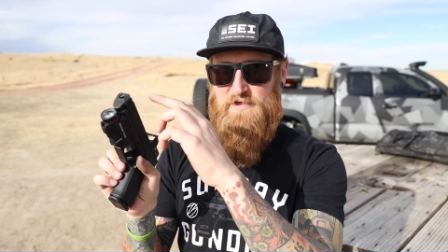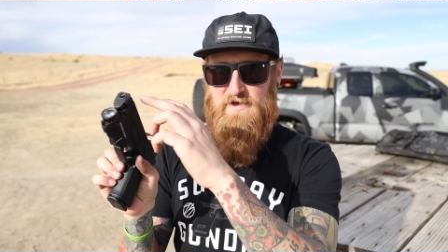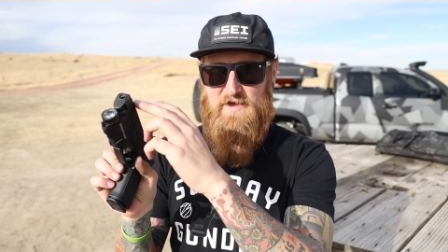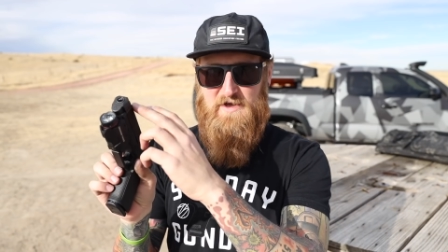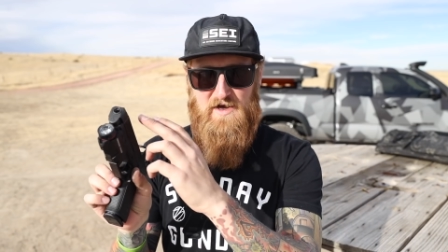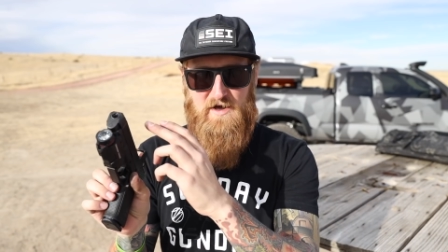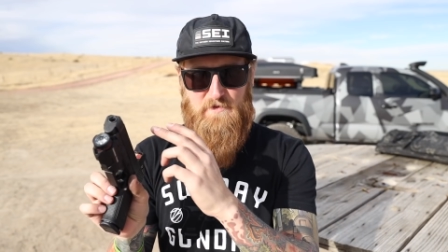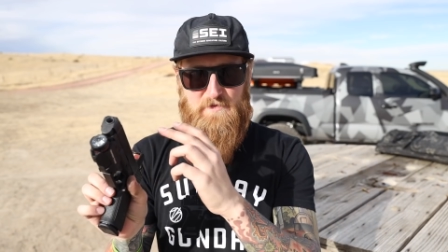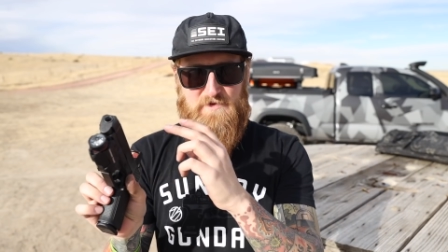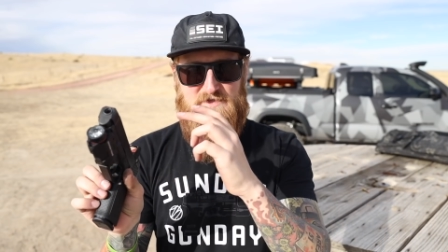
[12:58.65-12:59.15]
the
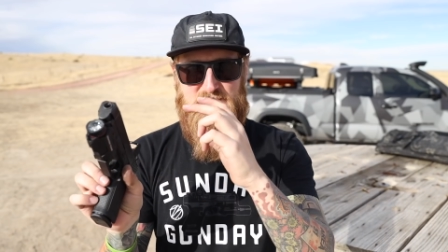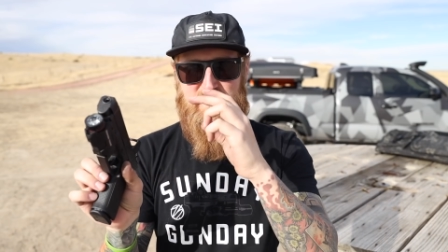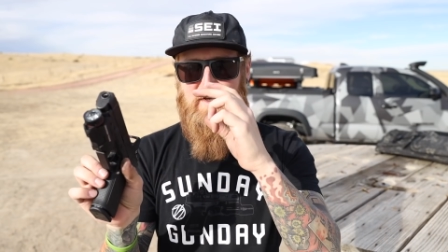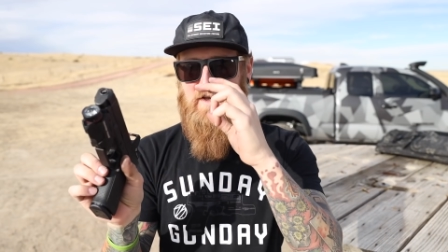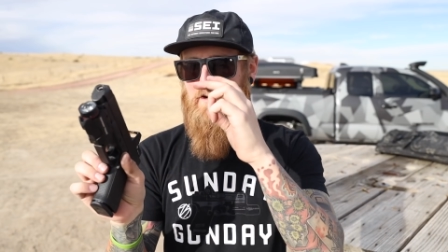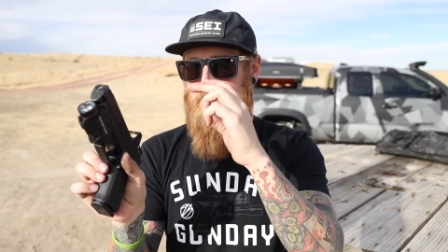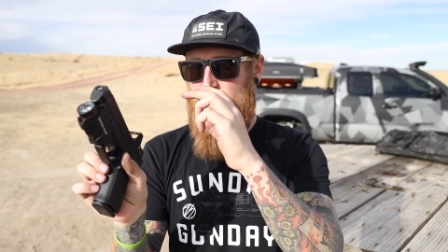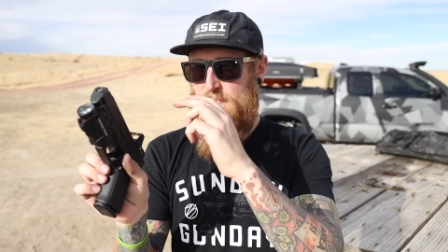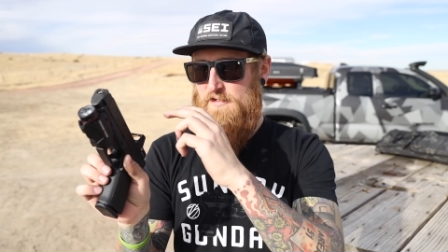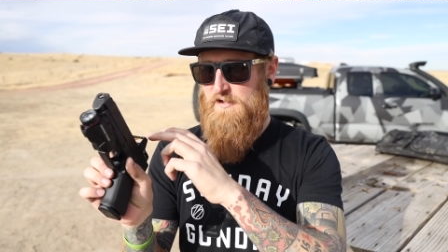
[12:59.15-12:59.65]

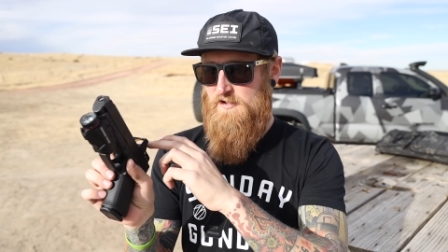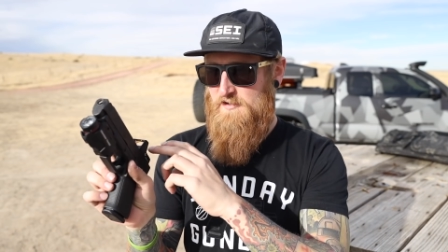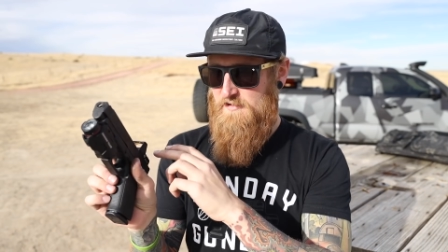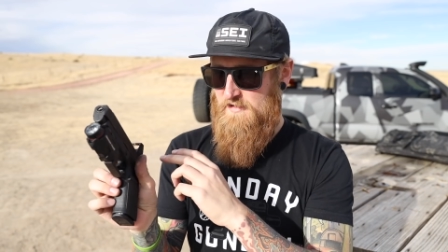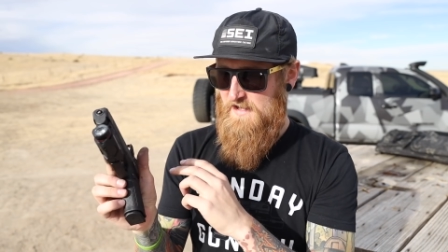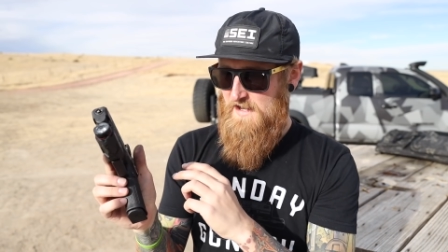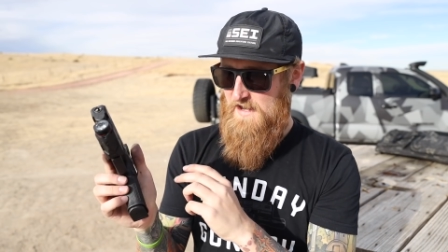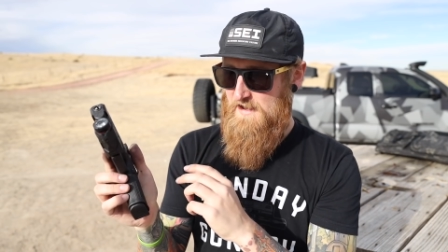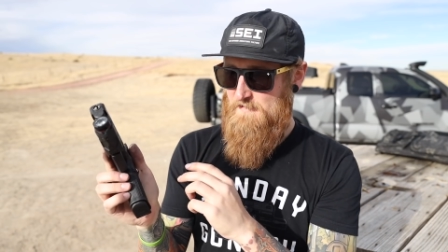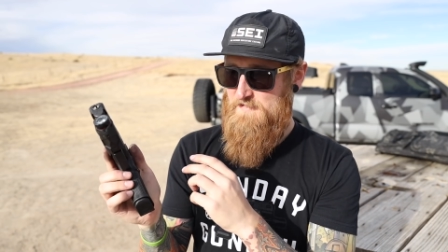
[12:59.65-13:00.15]
compensator with a
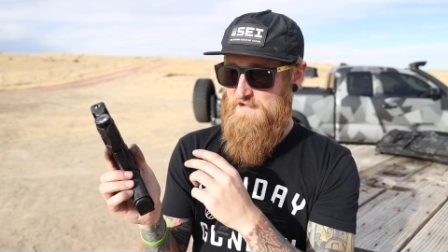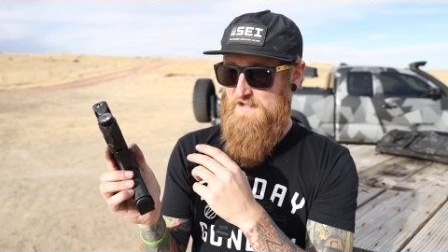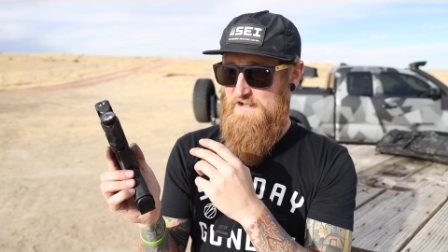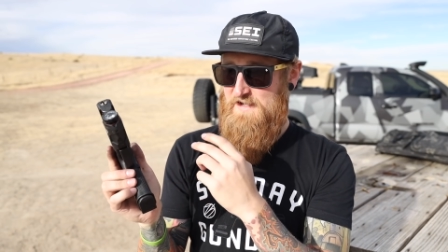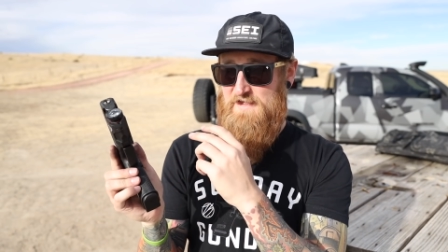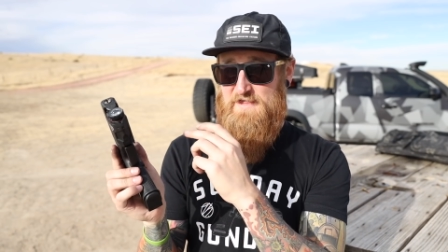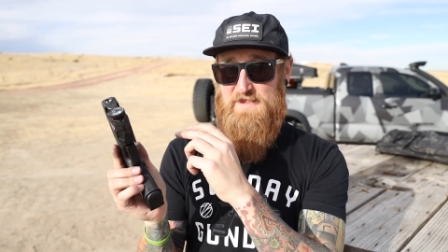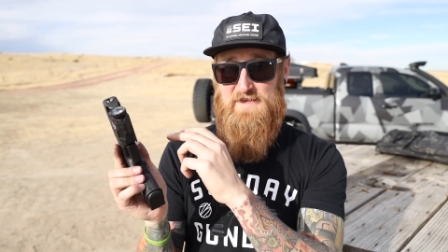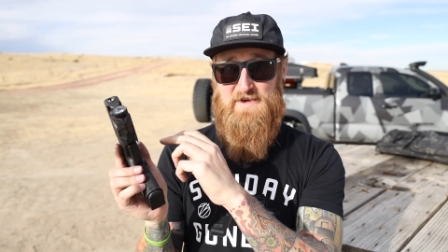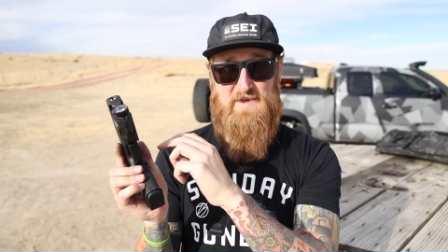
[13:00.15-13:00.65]
good
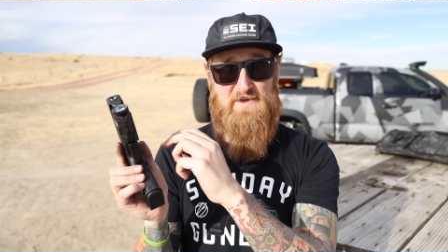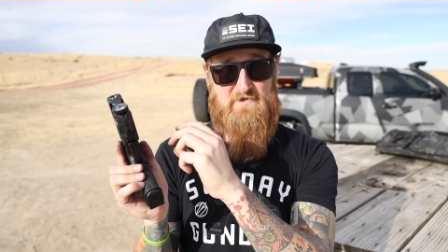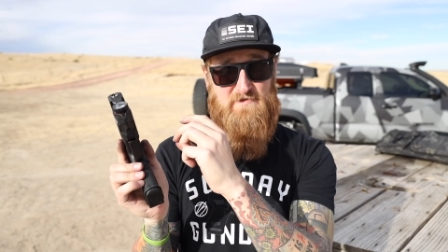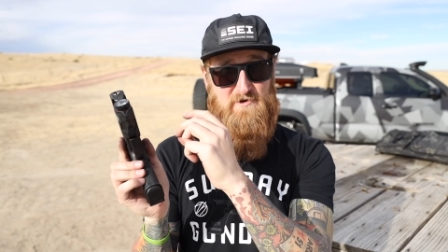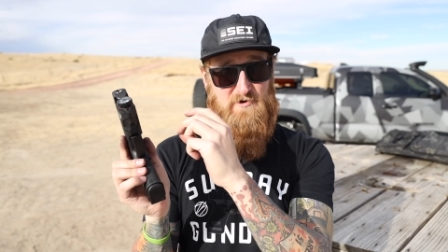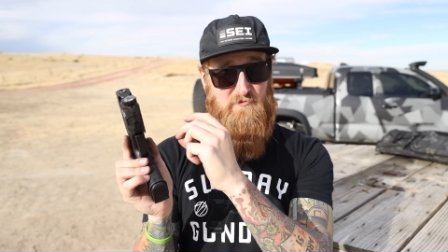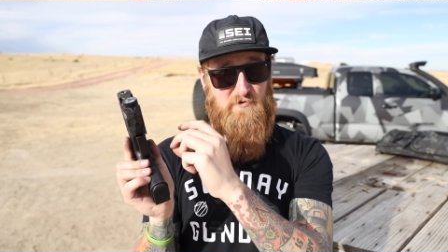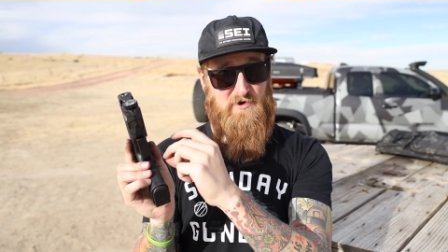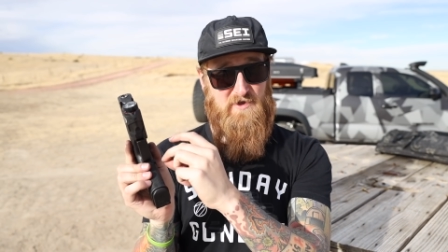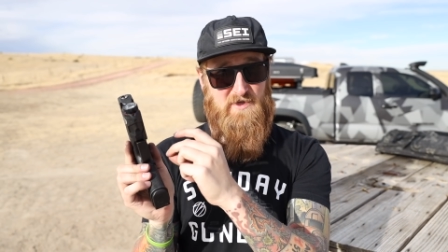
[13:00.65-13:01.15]
optic and then even
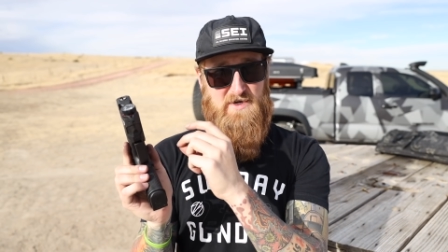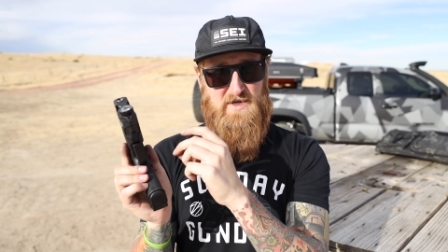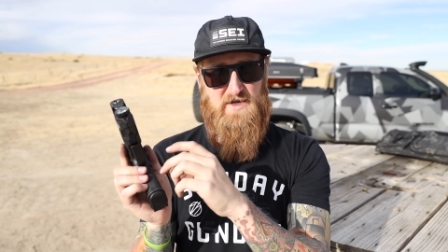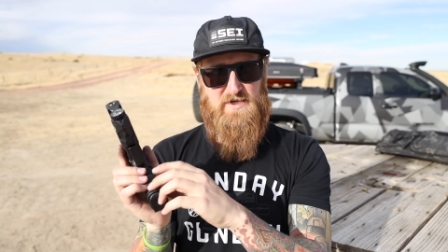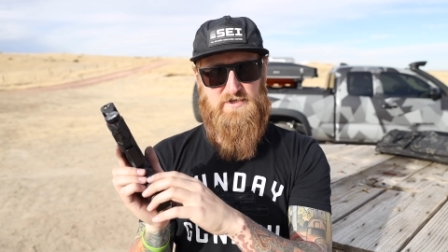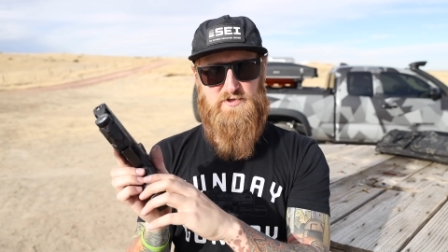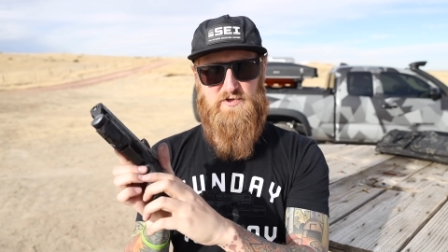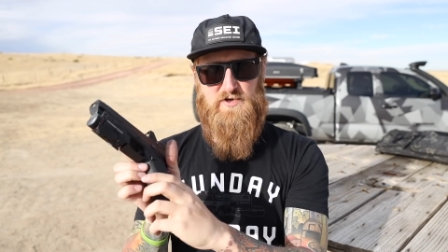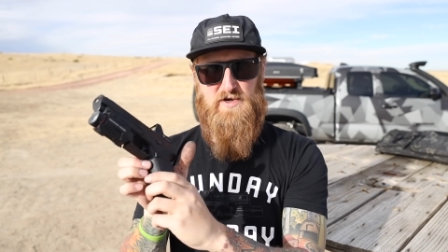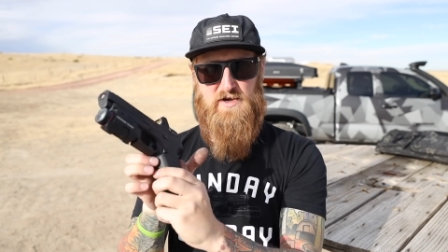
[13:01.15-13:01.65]
a really
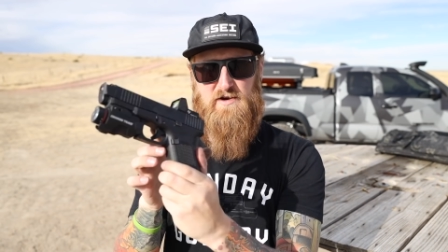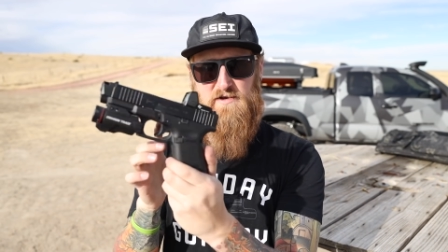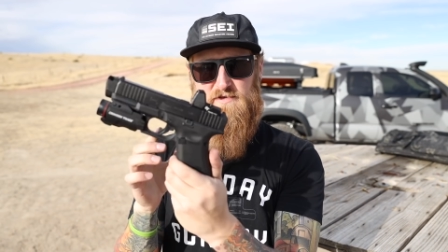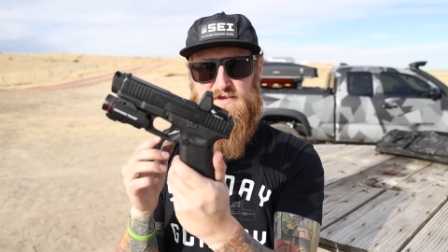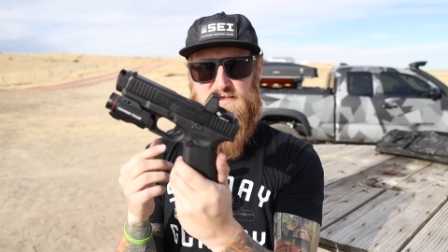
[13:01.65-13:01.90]
nice trigger,